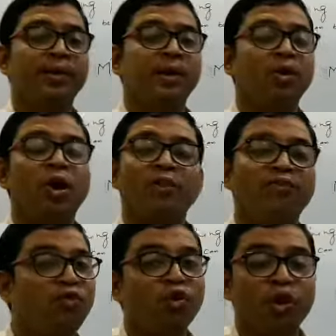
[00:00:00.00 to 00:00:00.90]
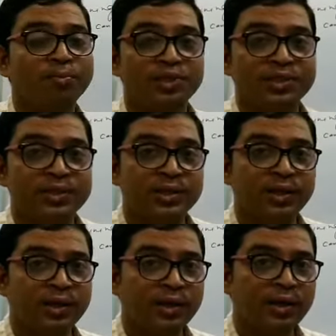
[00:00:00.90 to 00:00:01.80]
got 4 options.
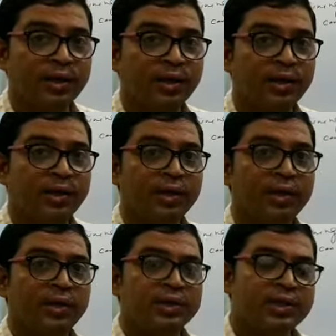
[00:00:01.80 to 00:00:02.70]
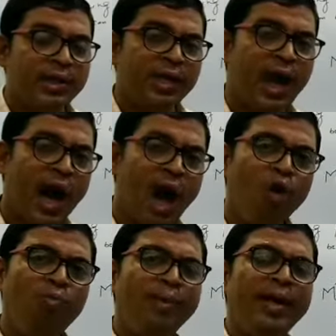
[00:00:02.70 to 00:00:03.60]
See in
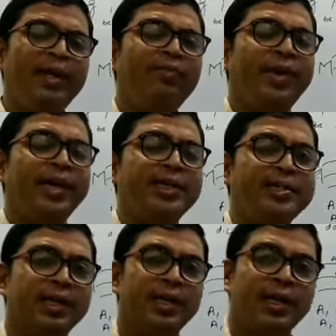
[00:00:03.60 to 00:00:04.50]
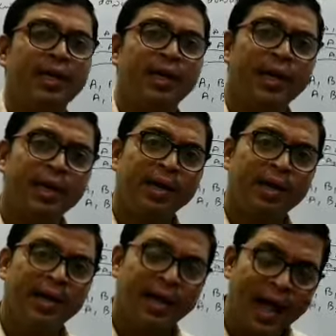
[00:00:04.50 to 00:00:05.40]
how many ways
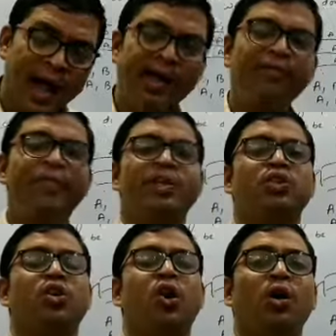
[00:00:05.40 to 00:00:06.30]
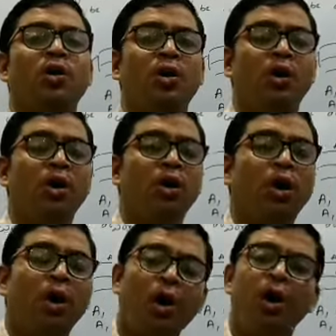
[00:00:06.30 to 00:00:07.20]
can we solve
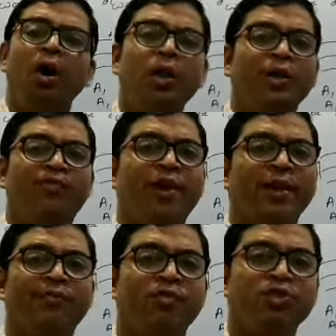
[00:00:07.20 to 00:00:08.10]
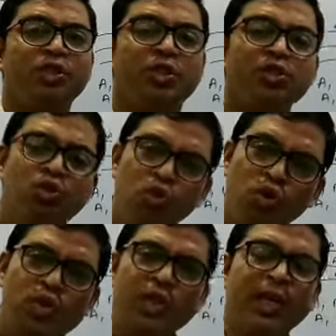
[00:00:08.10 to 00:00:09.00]
all the 5 questions,
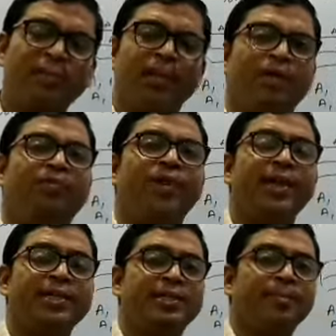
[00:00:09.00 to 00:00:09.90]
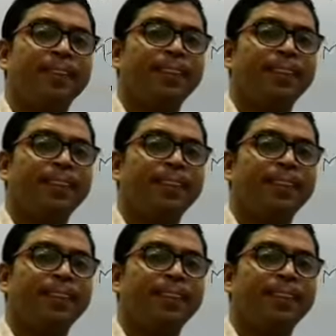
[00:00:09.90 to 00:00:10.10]
total number of ways.